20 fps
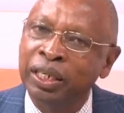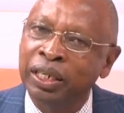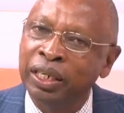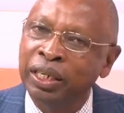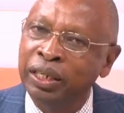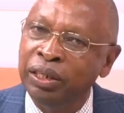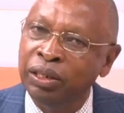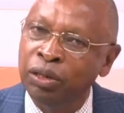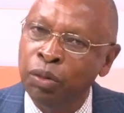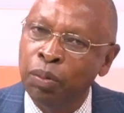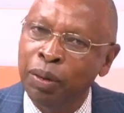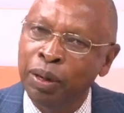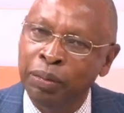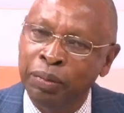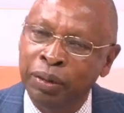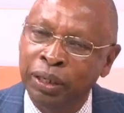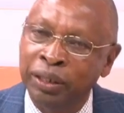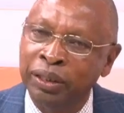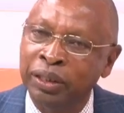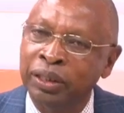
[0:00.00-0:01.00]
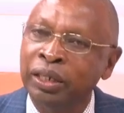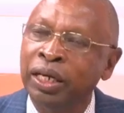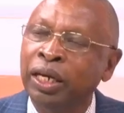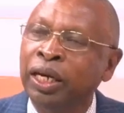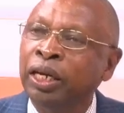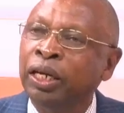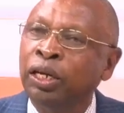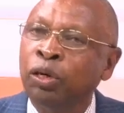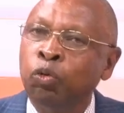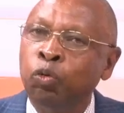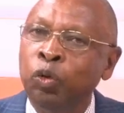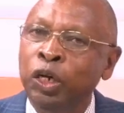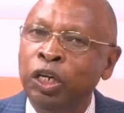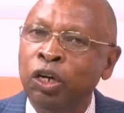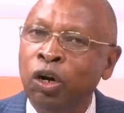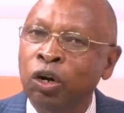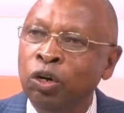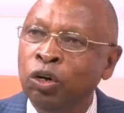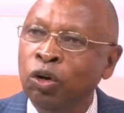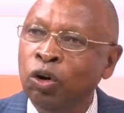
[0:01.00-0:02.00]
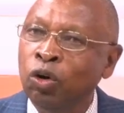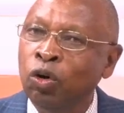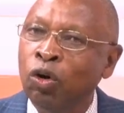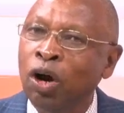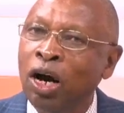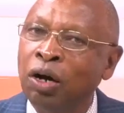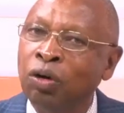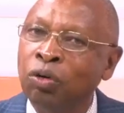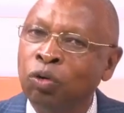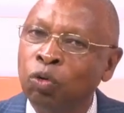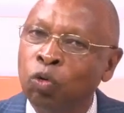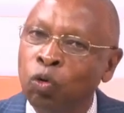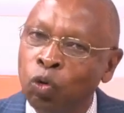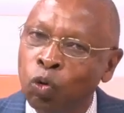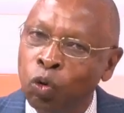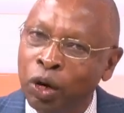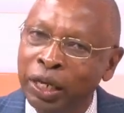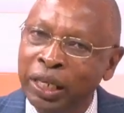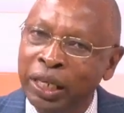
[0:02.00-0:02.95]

in human beings we don't know how when